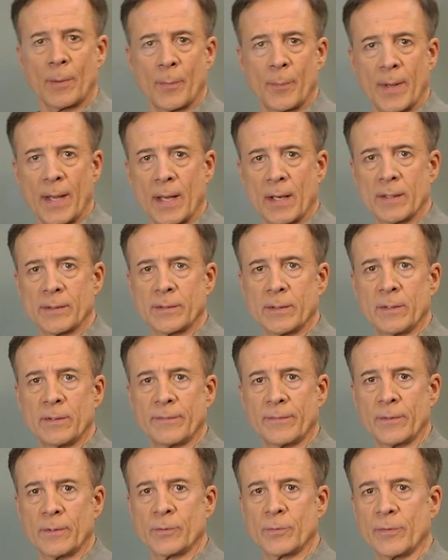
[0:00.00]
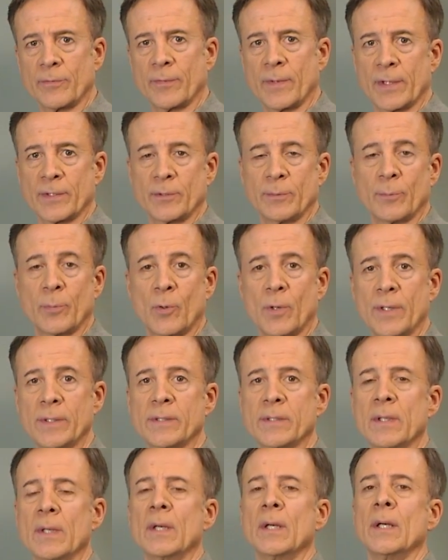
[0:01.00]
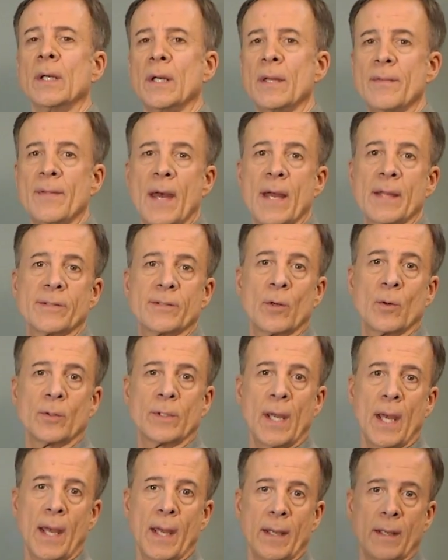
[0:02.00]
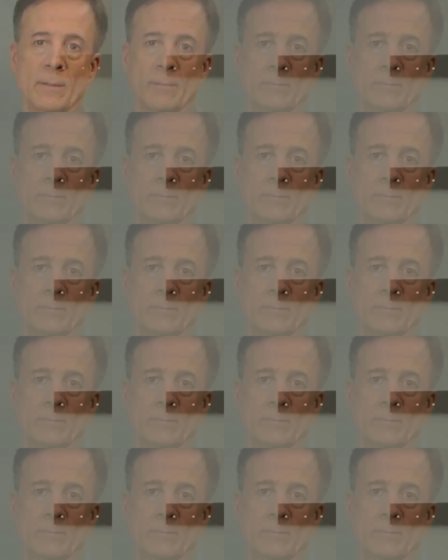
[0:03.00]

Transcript: panels in their first reflection points, and that's okay.